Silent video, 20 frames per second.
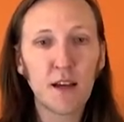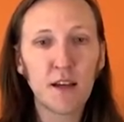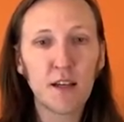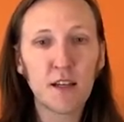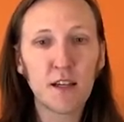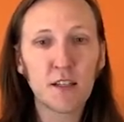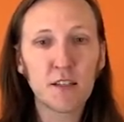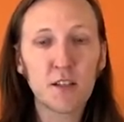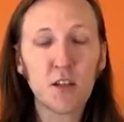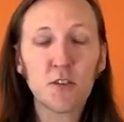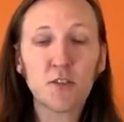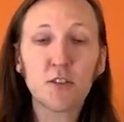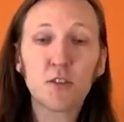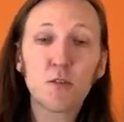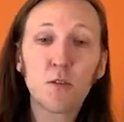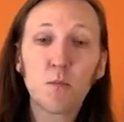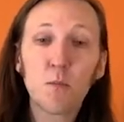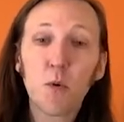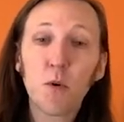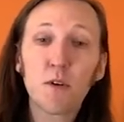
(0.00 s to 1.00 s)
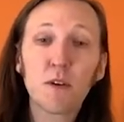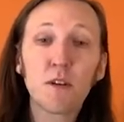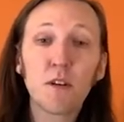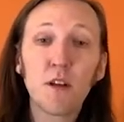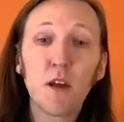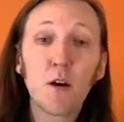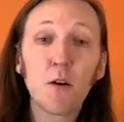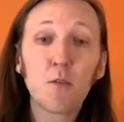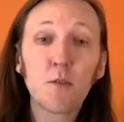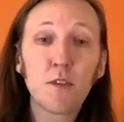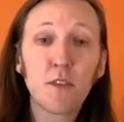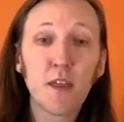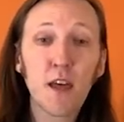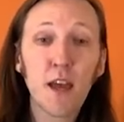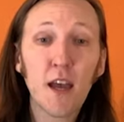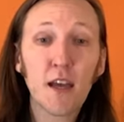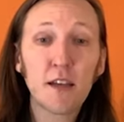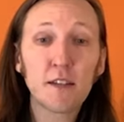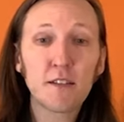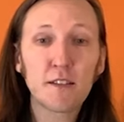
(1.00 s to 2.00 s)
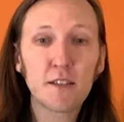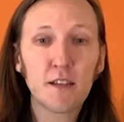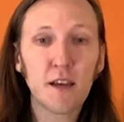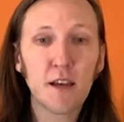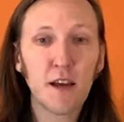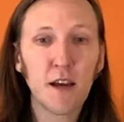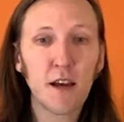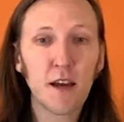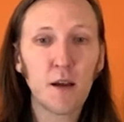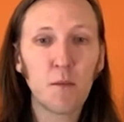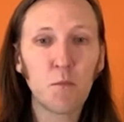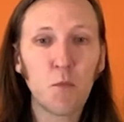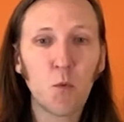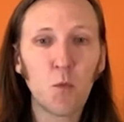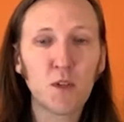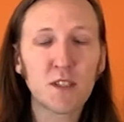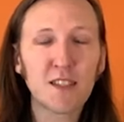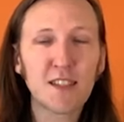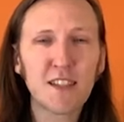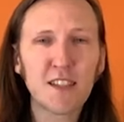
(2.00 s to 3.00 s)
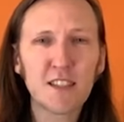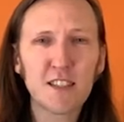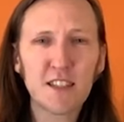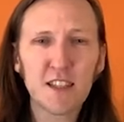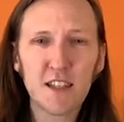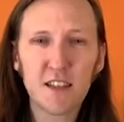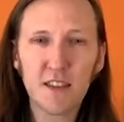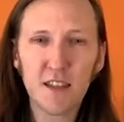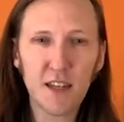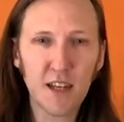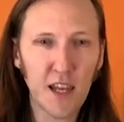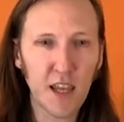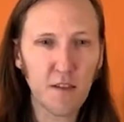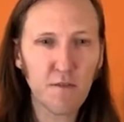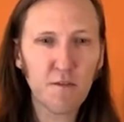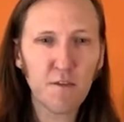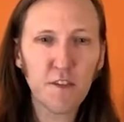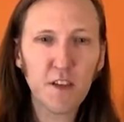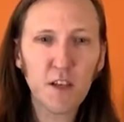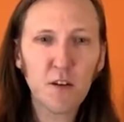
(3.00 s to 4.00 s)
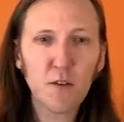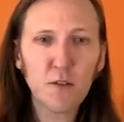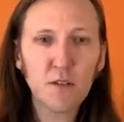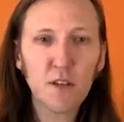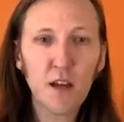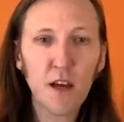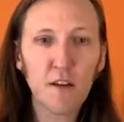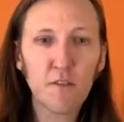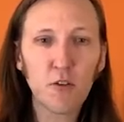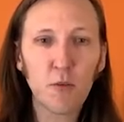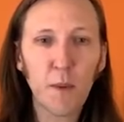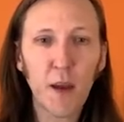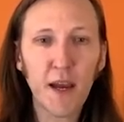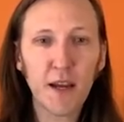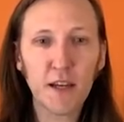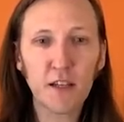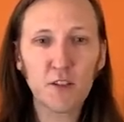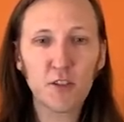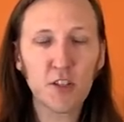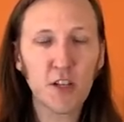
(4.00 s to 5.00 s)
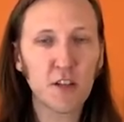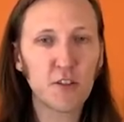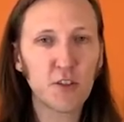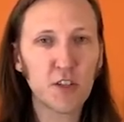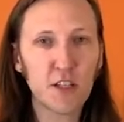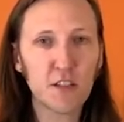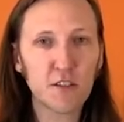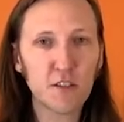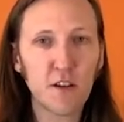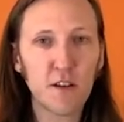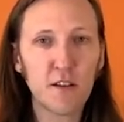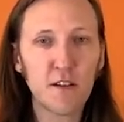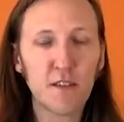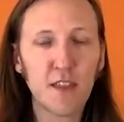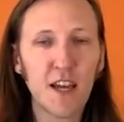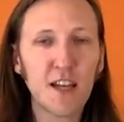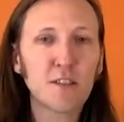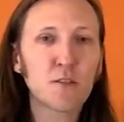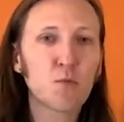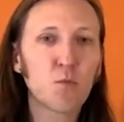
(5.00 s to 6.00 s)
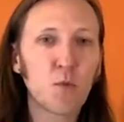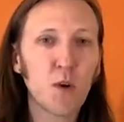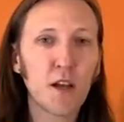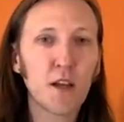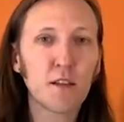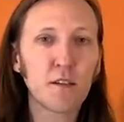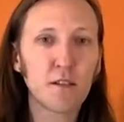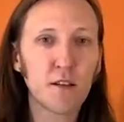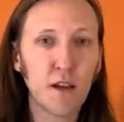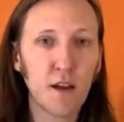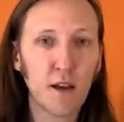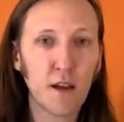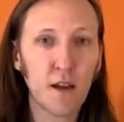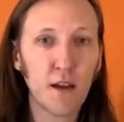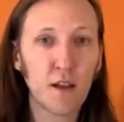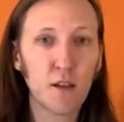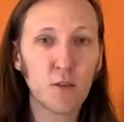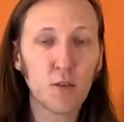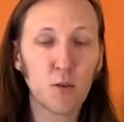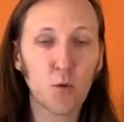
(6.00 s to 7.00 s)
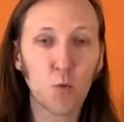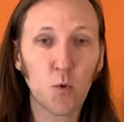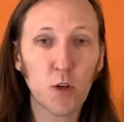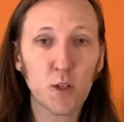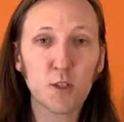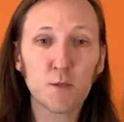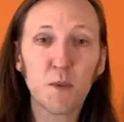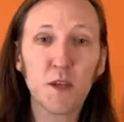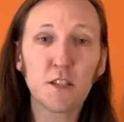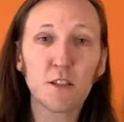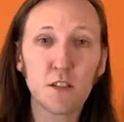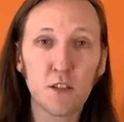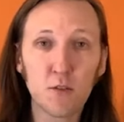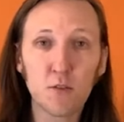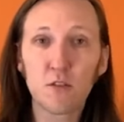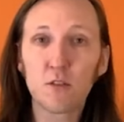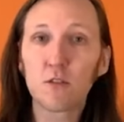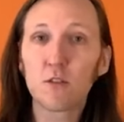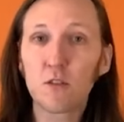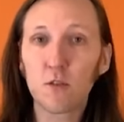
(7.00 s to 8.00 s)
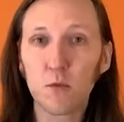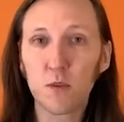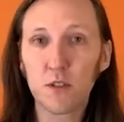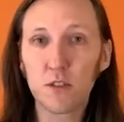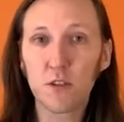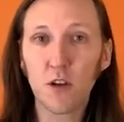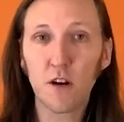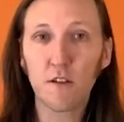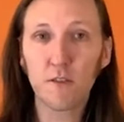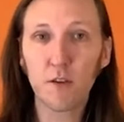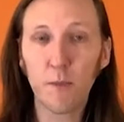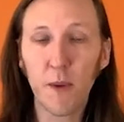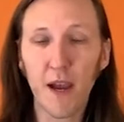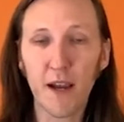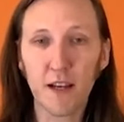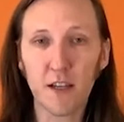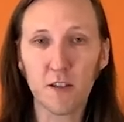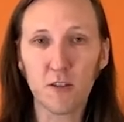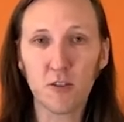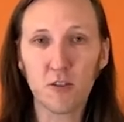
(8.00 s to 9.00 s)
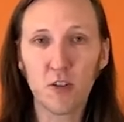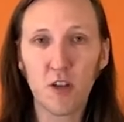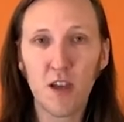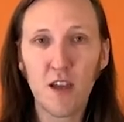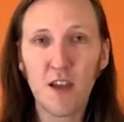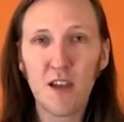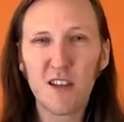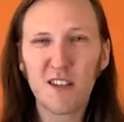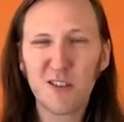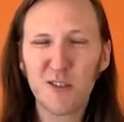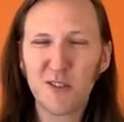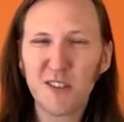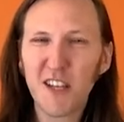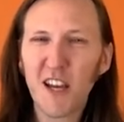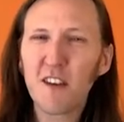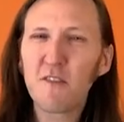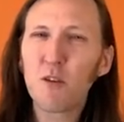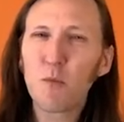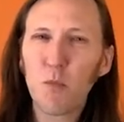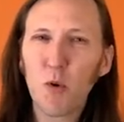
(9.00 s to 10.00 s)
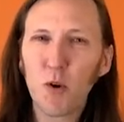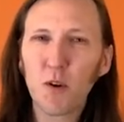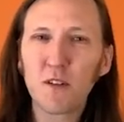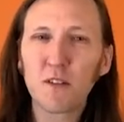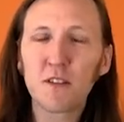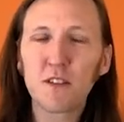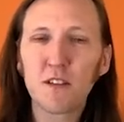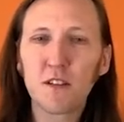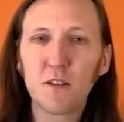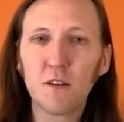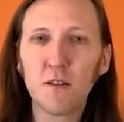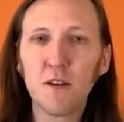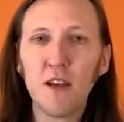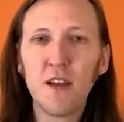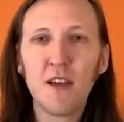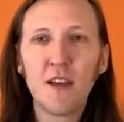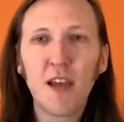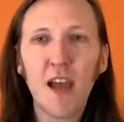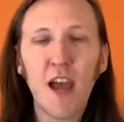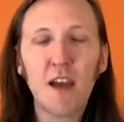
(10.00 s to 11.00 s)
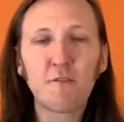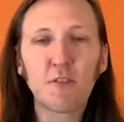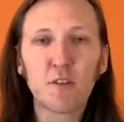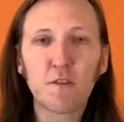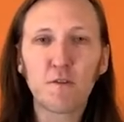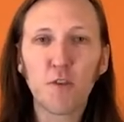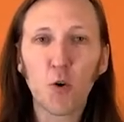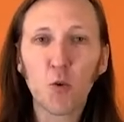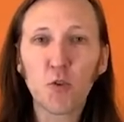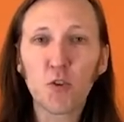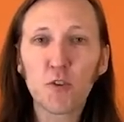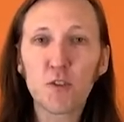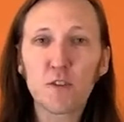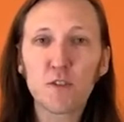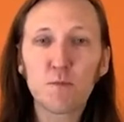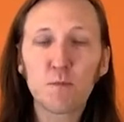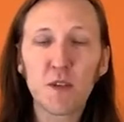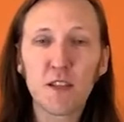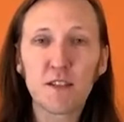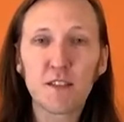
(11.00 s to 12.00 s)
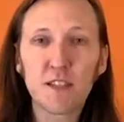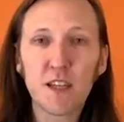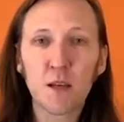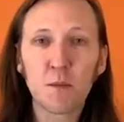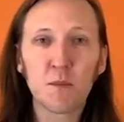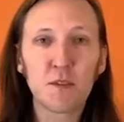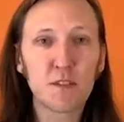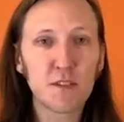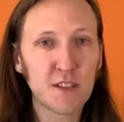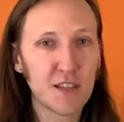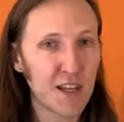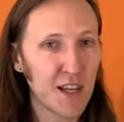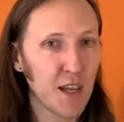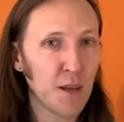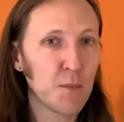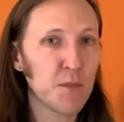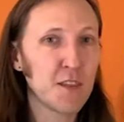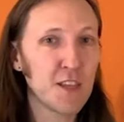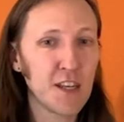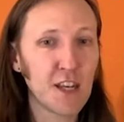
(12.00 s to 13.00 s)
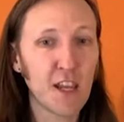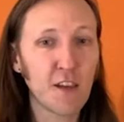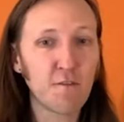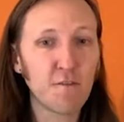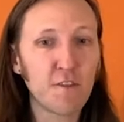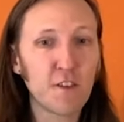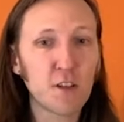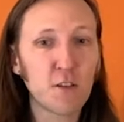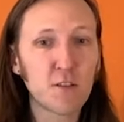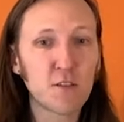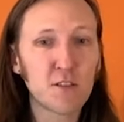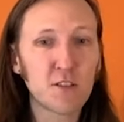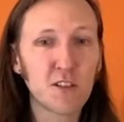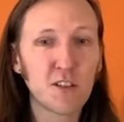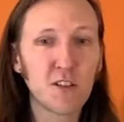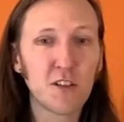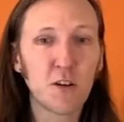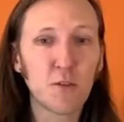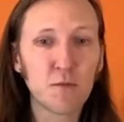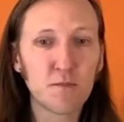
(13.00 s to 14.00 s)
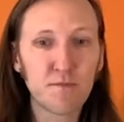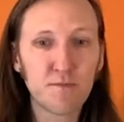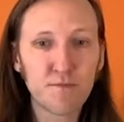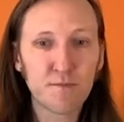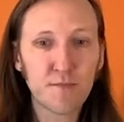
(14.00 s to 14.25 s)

It's also important to know that what's listed in the name field of your package.json, that's what the workspace uses to resolve your package. So it's kind of important to have your folders be the same as the name in the name field, so you don't